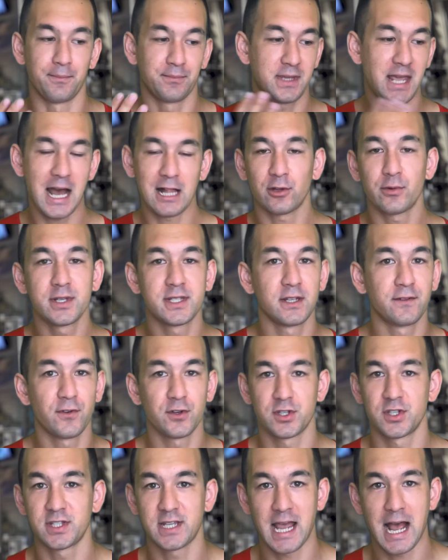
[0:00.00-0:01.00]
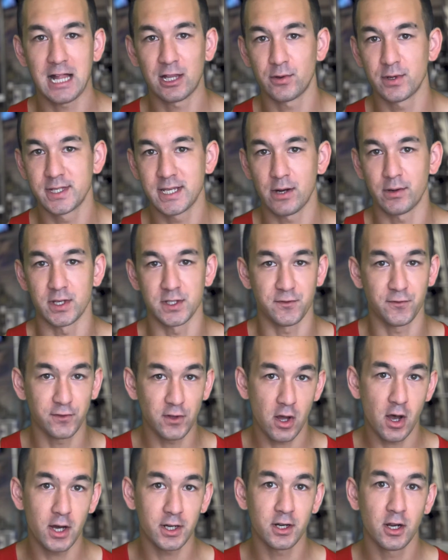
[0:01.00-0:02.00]
calories in versus calories out is
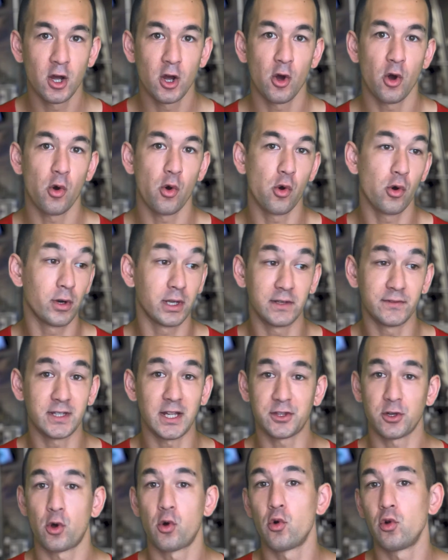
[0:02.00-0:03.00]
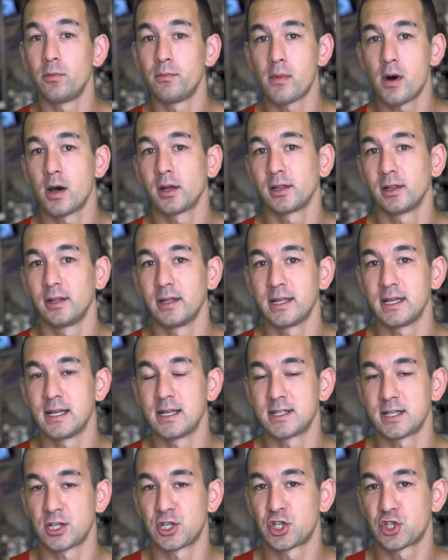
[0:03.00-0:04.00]
flawed, or even that the whole model
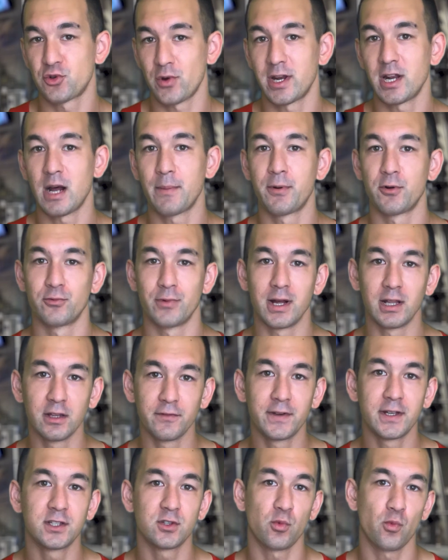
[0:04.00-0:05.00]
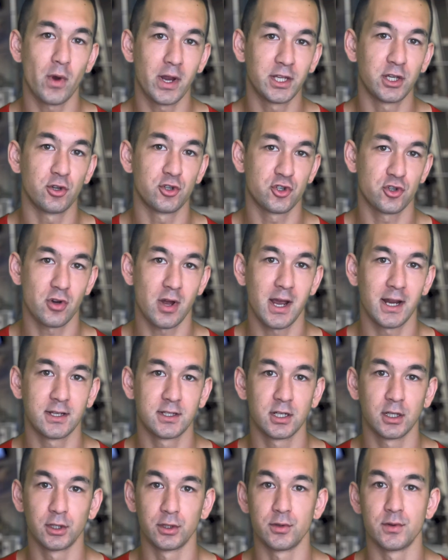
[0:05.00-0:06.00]
is straight up irrelevant when you're
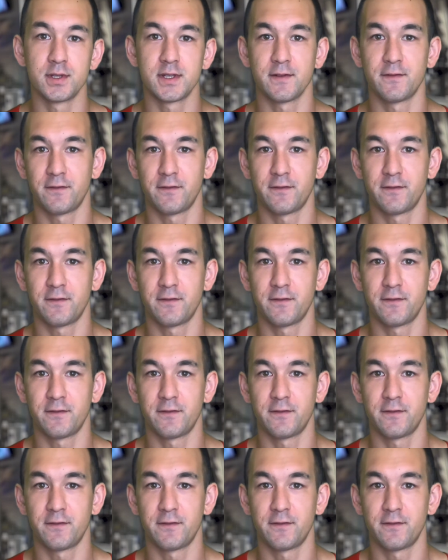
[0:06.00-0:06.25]
trying to lose